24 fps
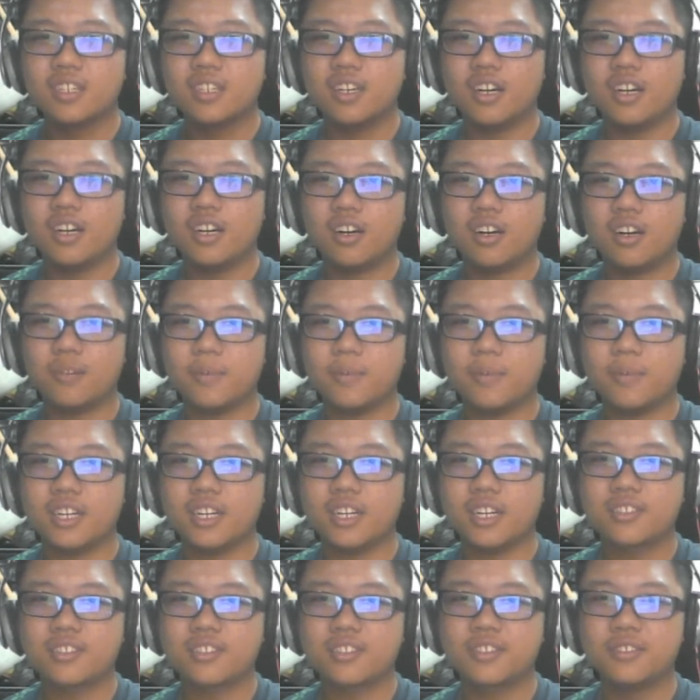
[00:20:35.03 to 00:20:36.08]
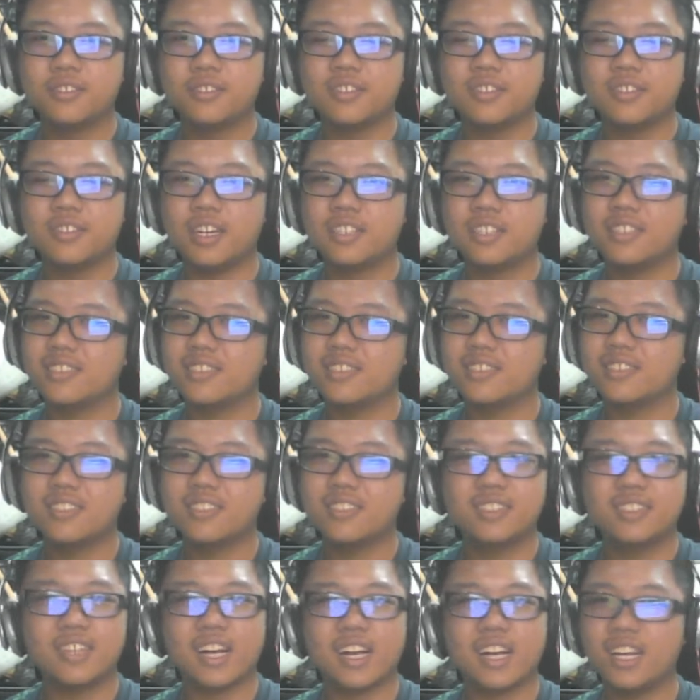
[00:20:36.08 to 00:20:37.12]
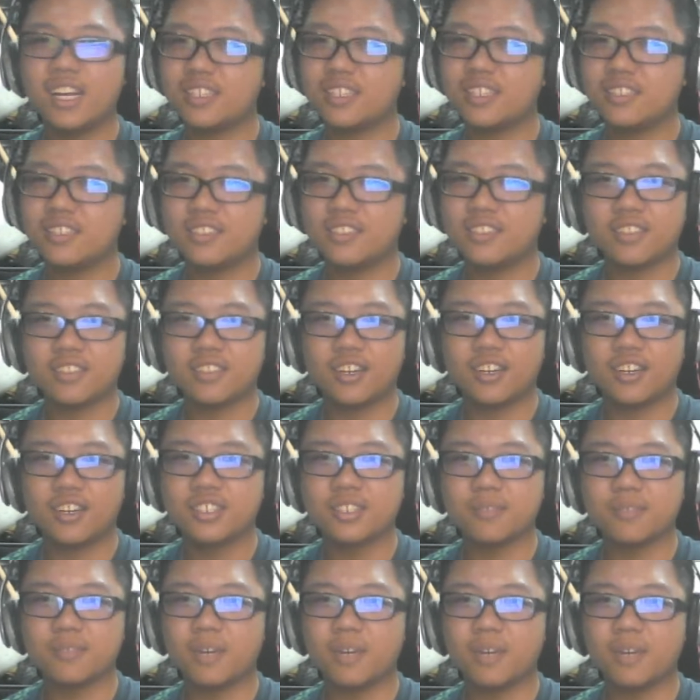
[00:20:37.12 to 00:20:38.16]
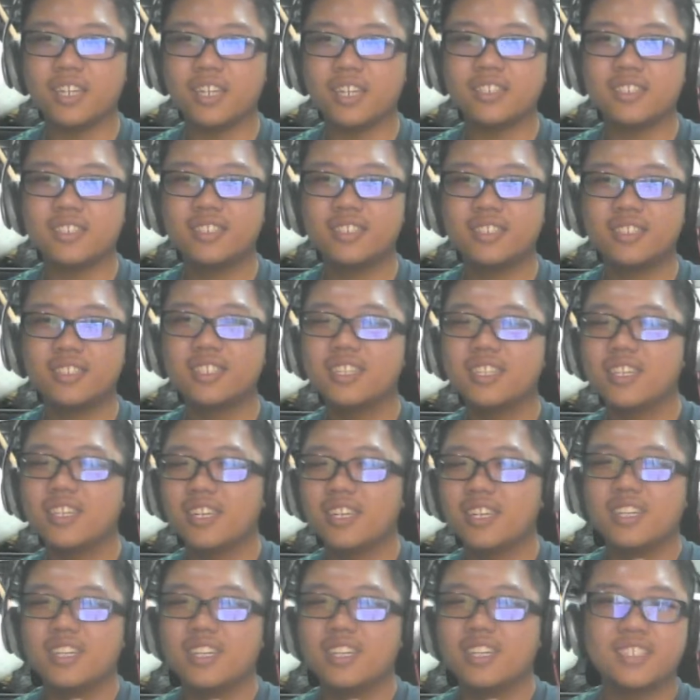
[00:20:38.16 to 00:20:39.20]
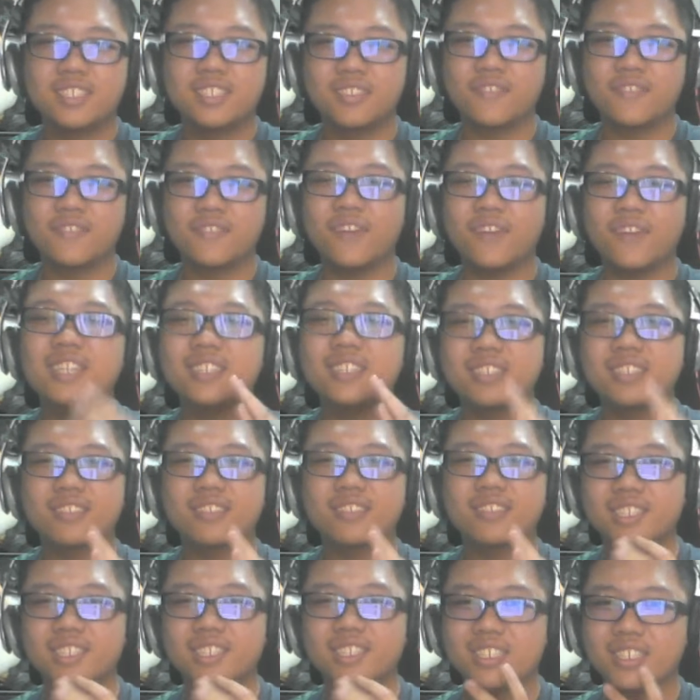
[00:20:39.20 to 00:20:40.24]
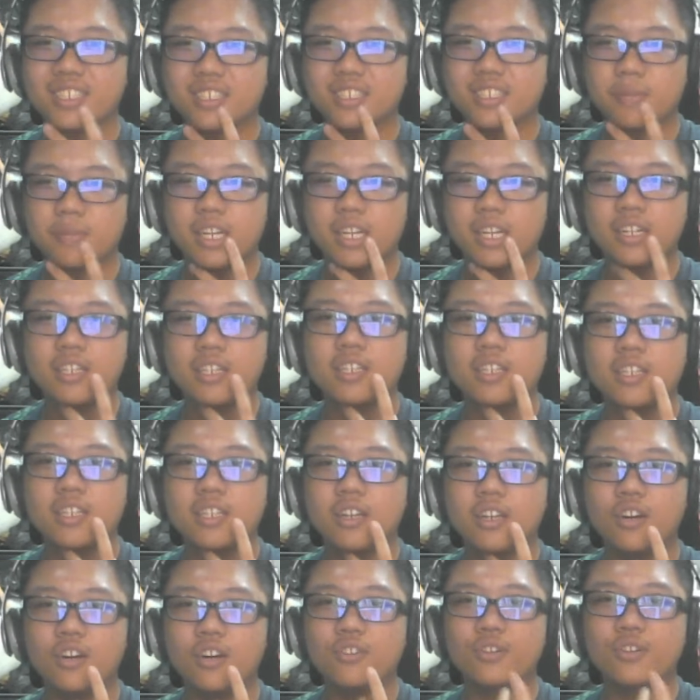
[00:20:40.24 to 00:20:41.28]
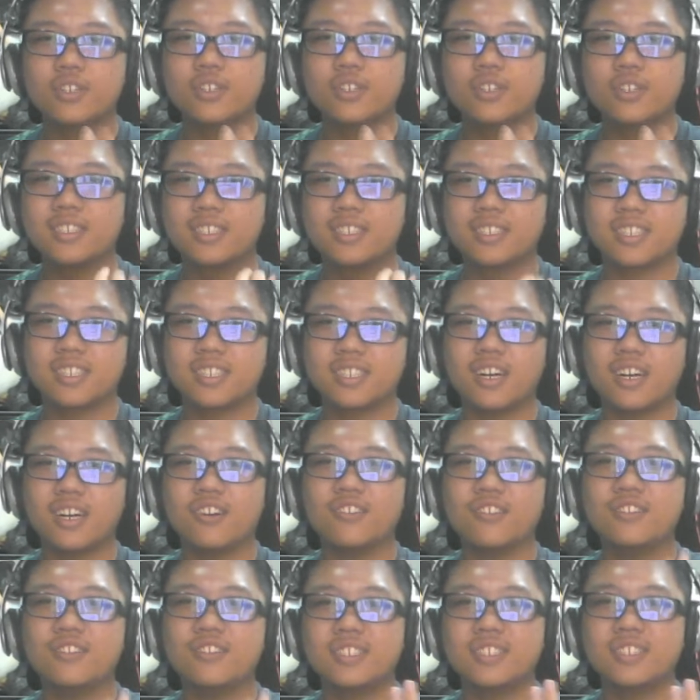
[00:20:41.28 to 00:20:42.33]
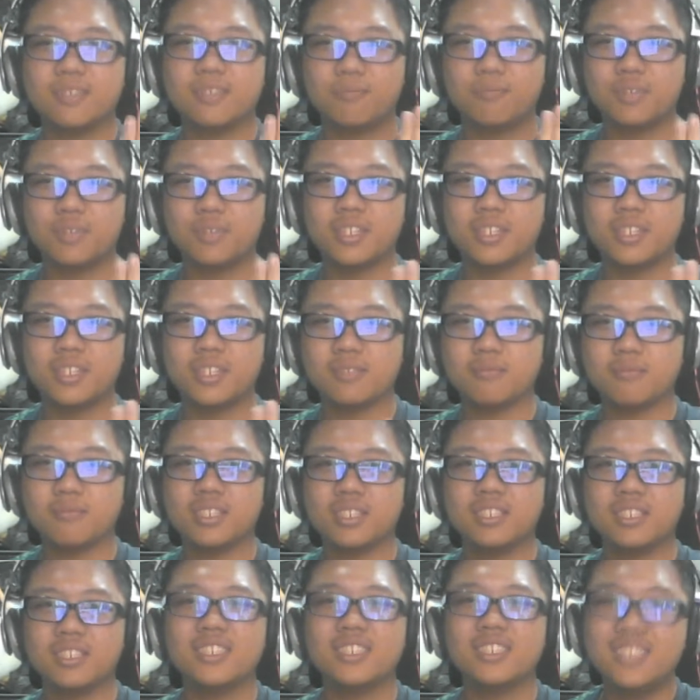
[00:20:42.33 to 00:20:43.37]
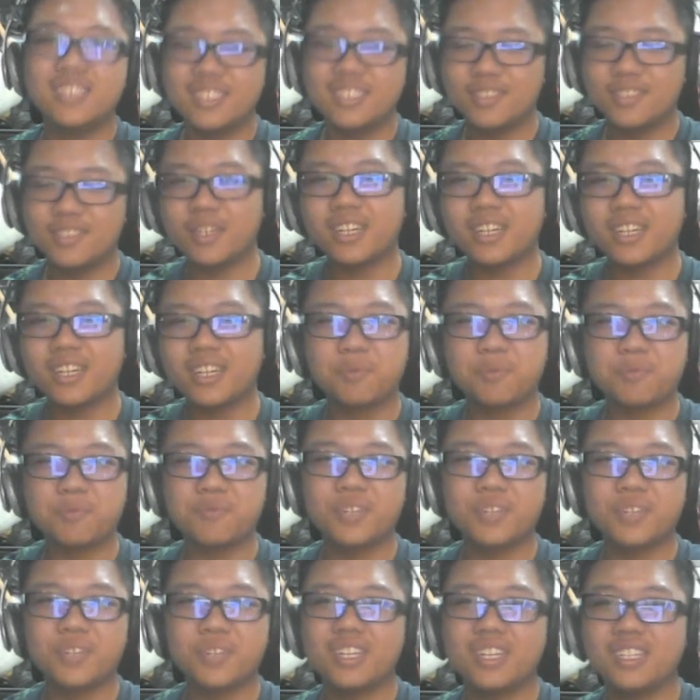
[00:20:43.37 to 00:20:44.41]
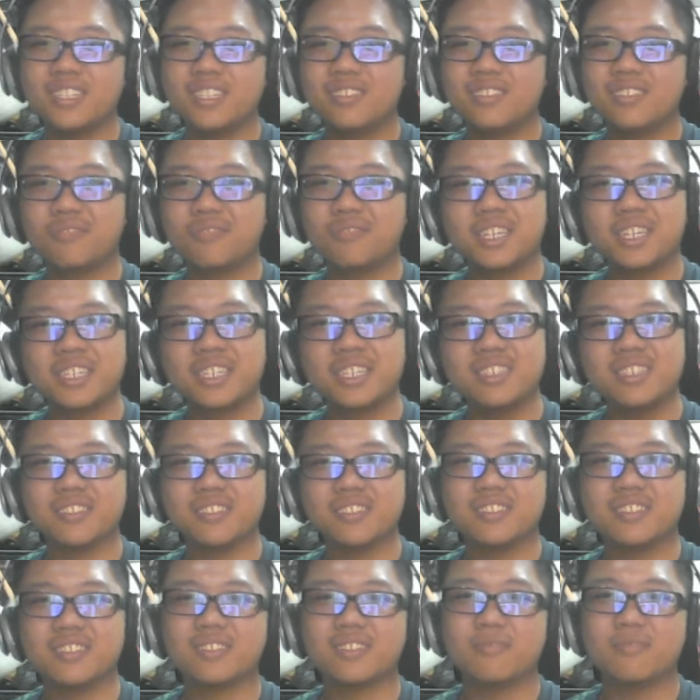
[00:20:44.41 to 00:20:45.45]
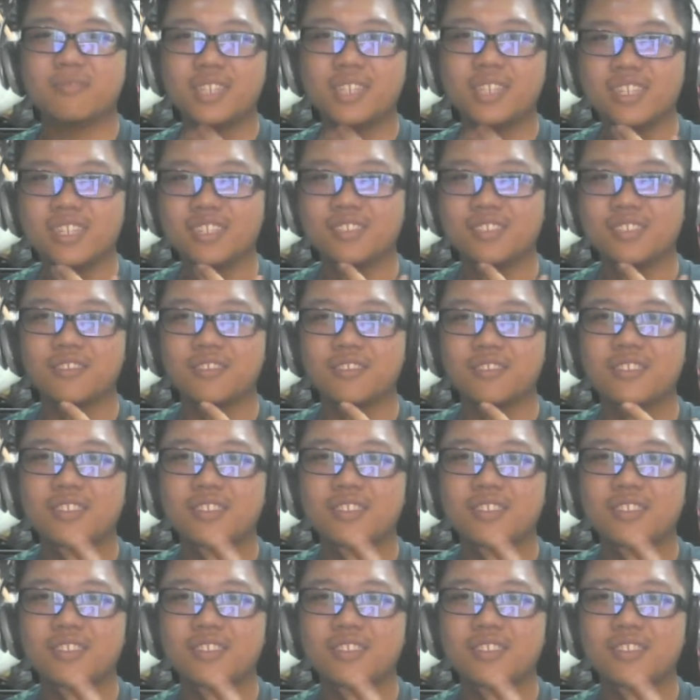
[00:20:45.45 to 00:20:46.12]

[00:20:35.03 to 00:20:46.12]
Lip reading: Oh man, that's cool. That is awesome, man. His fight sequences, man, it always impresses me. See, he's wearing heels. I'm telling you.